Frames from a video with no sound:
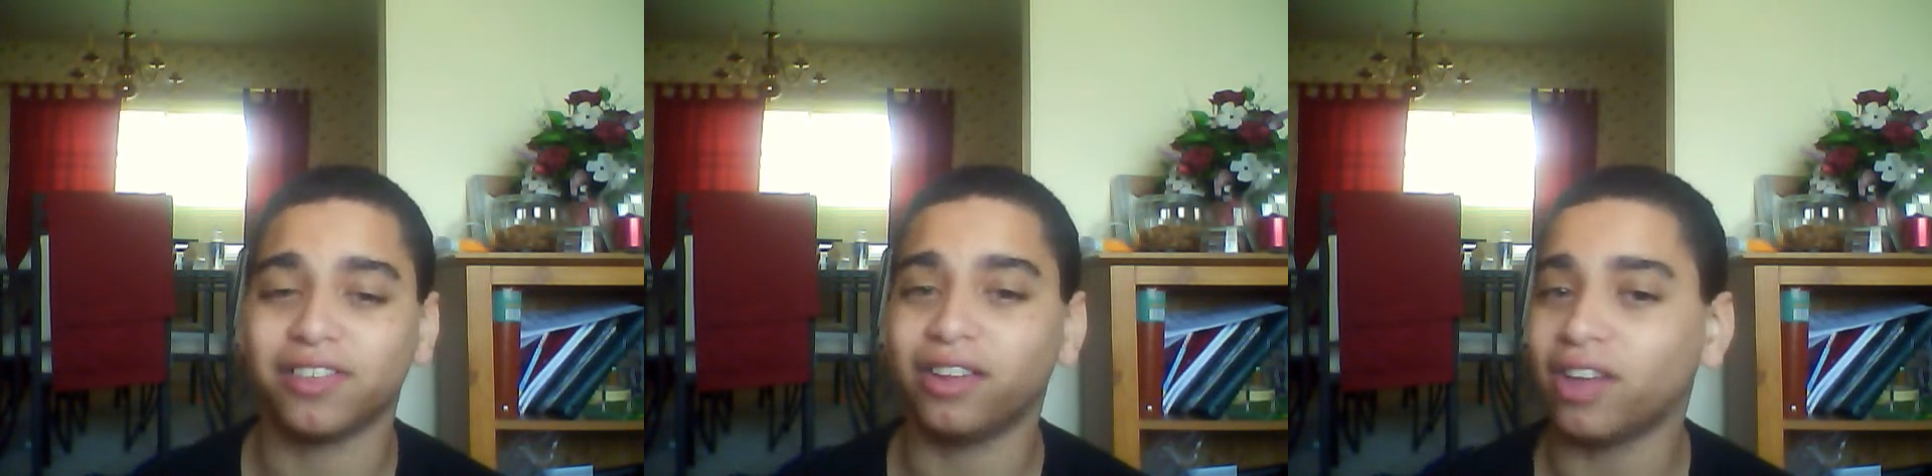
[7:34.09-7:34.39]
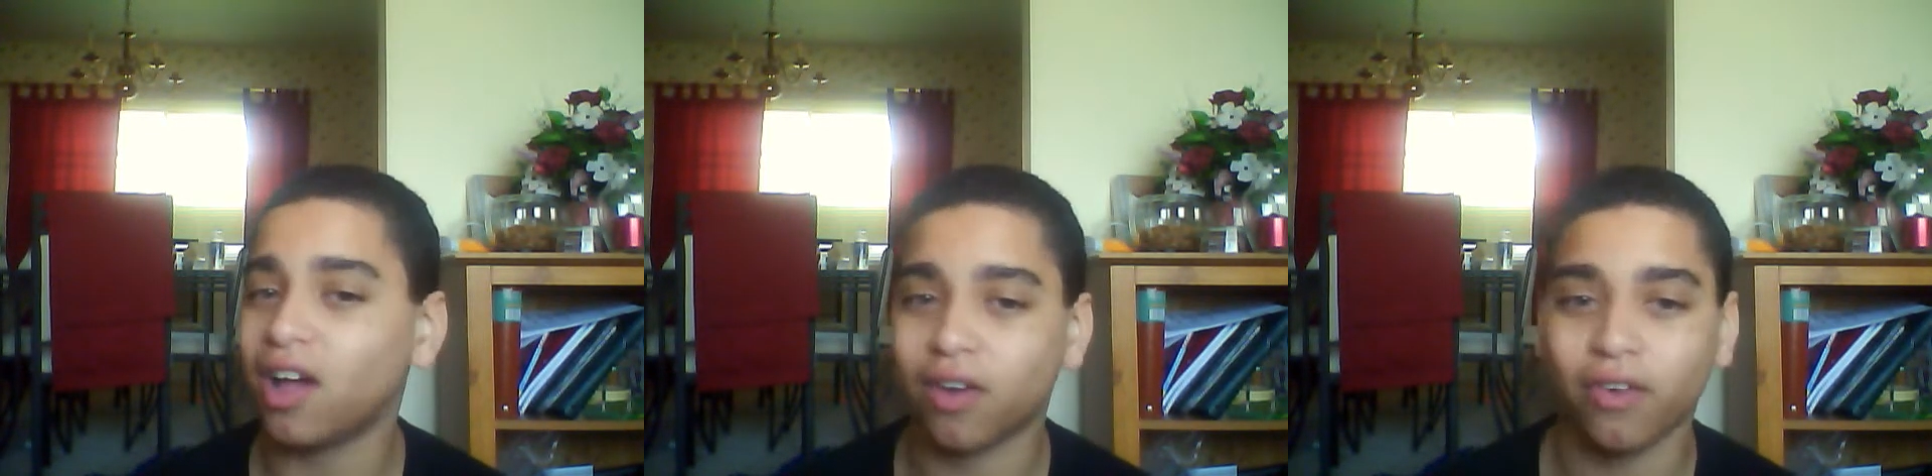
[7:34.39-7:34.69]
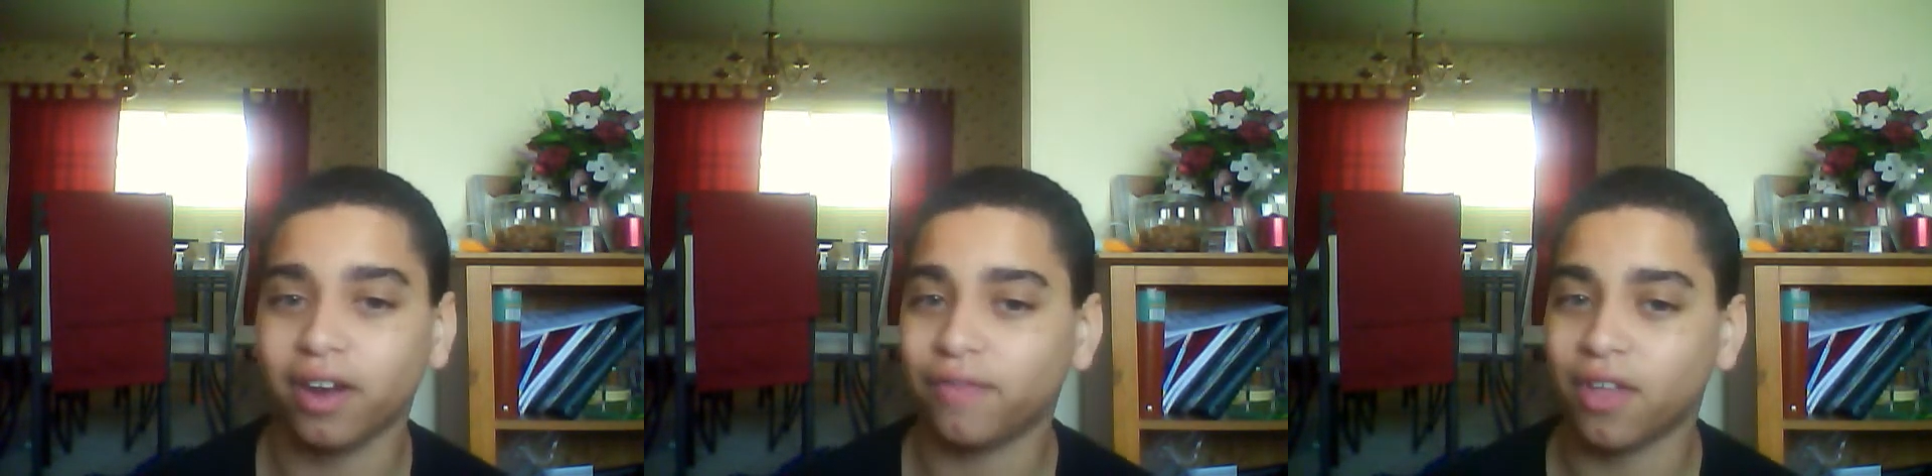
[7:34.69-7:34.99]
of Zelda
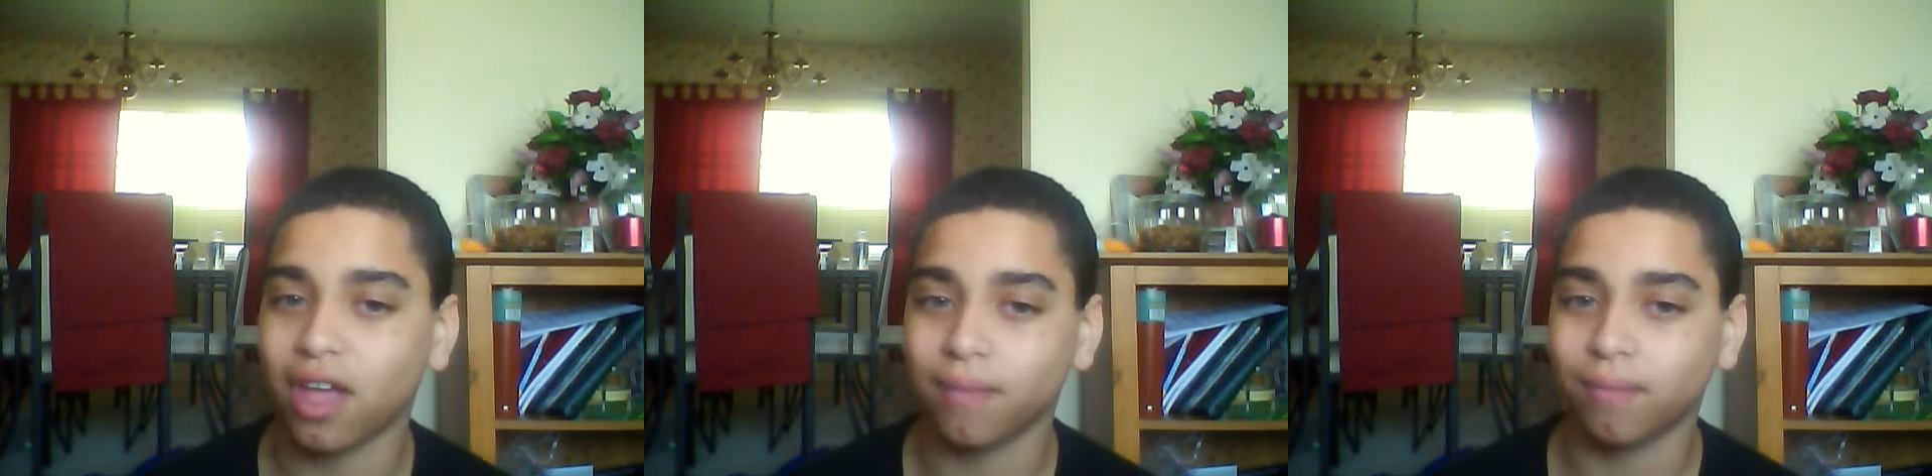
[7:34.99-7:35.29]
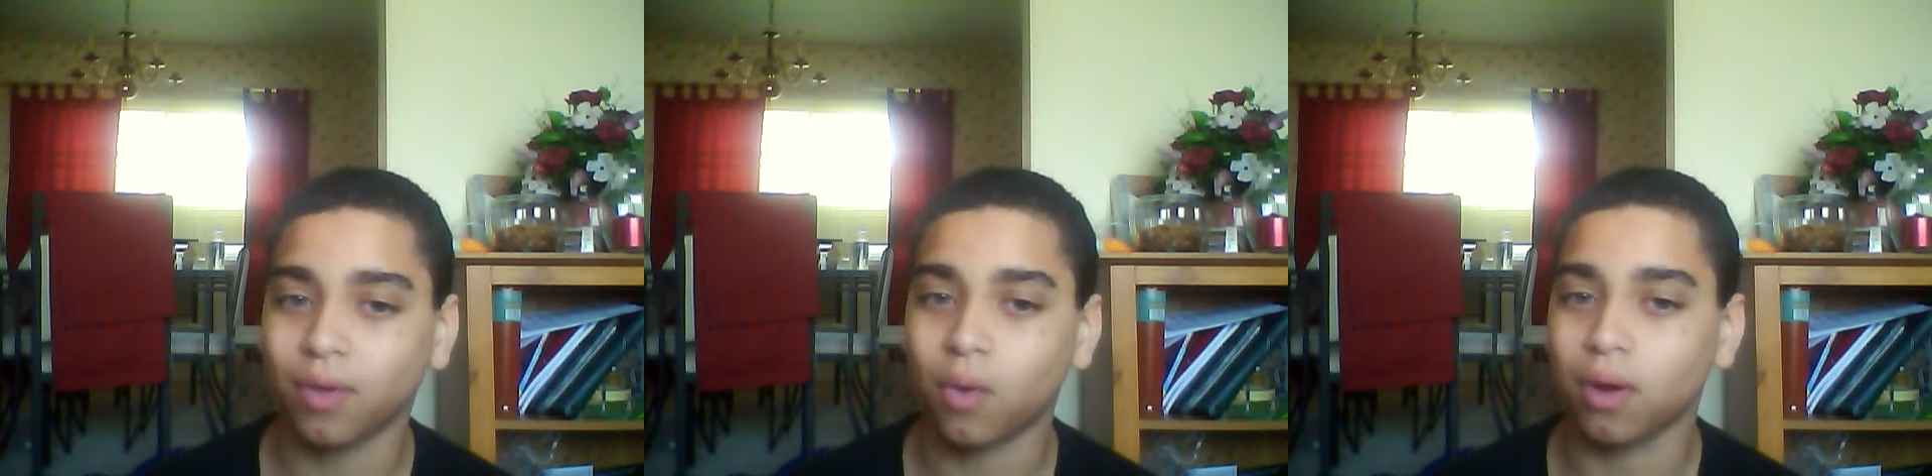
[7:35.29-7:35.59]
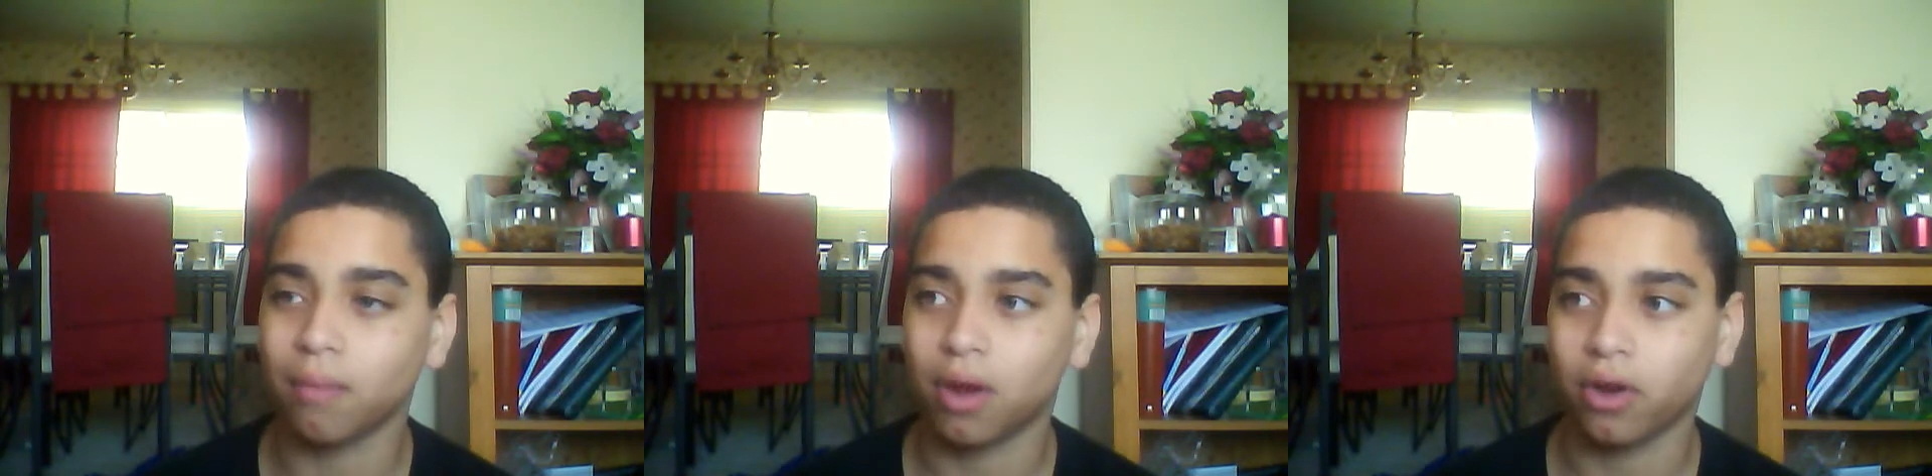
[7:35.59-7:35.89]
Ocarina of Time,
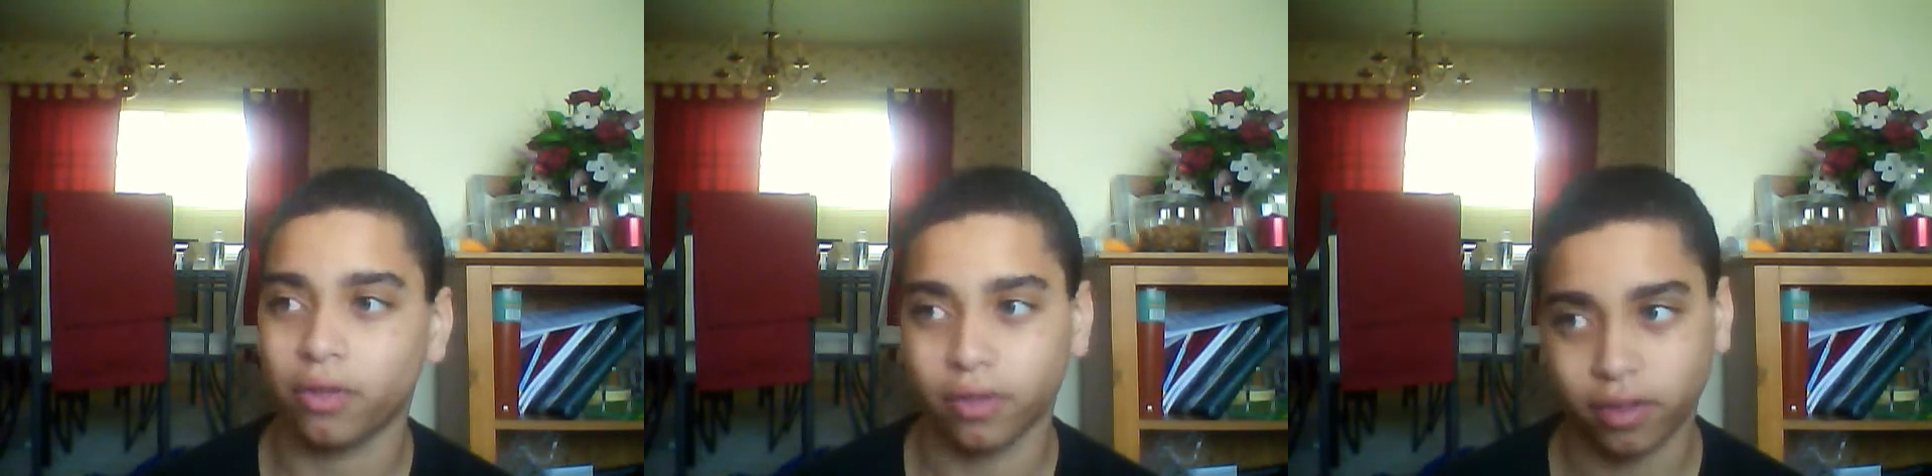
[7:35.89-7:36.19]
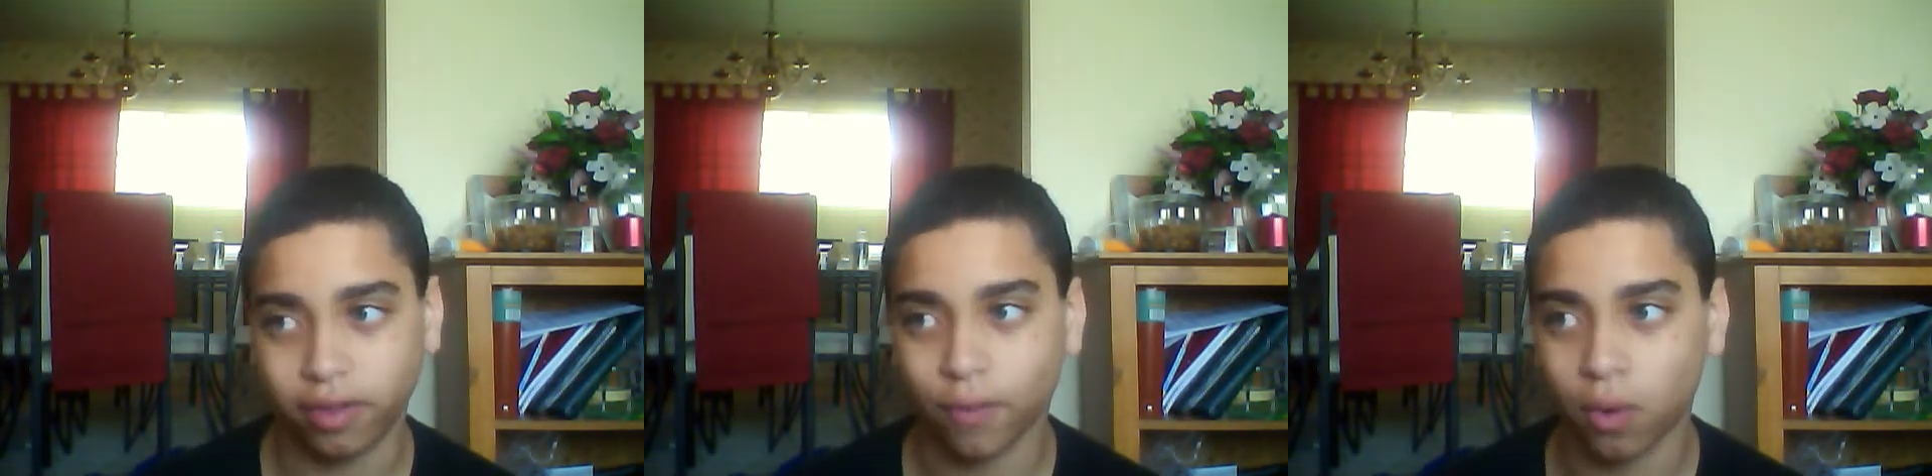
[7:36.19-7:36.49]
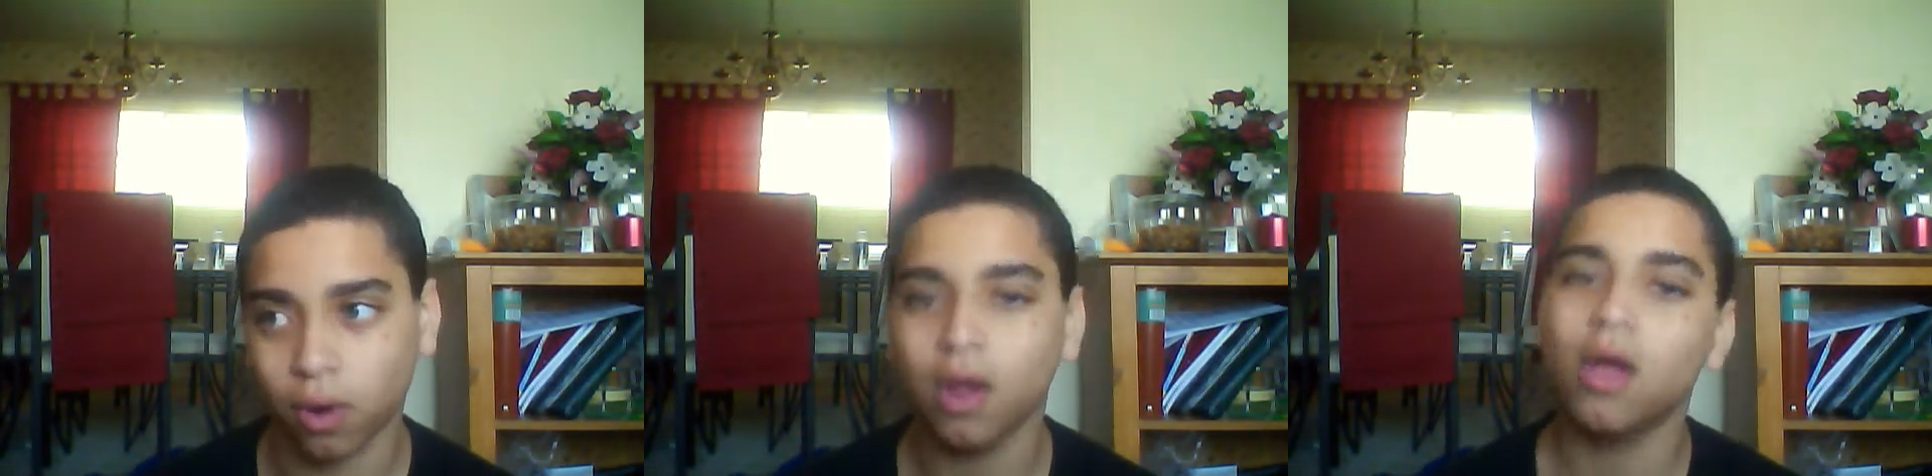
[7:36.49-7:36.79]
or Mario
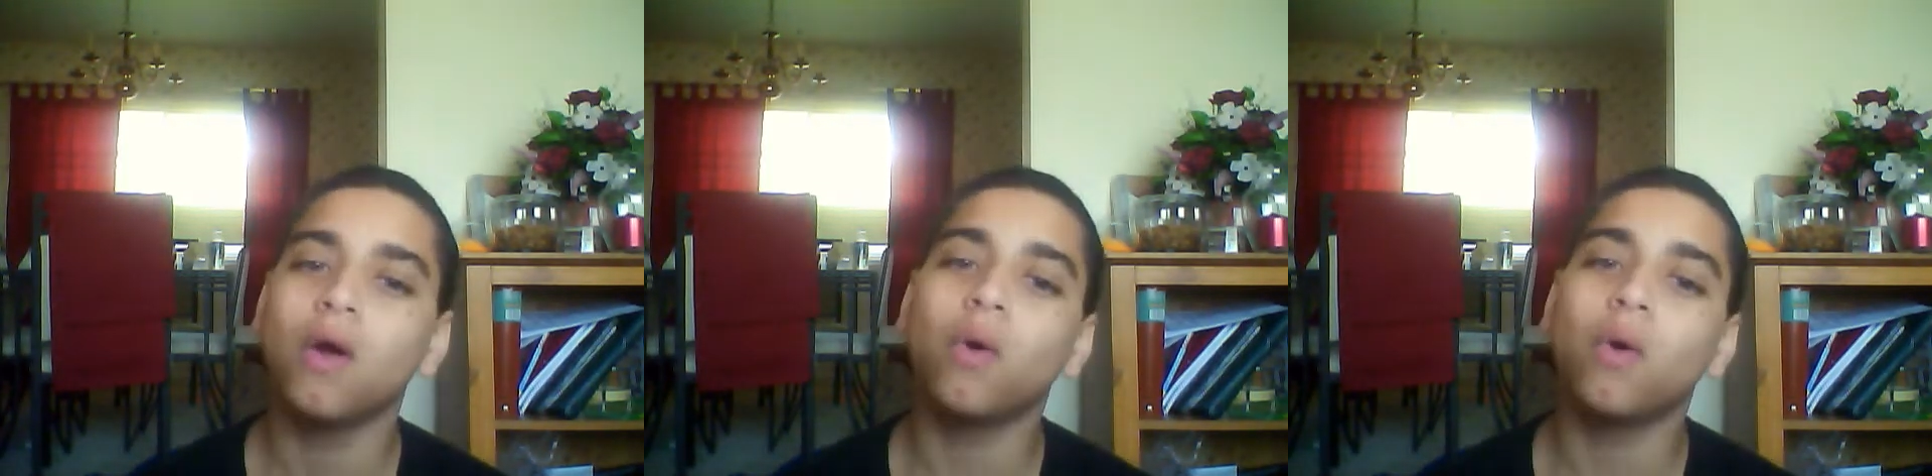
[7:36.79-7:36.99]
64,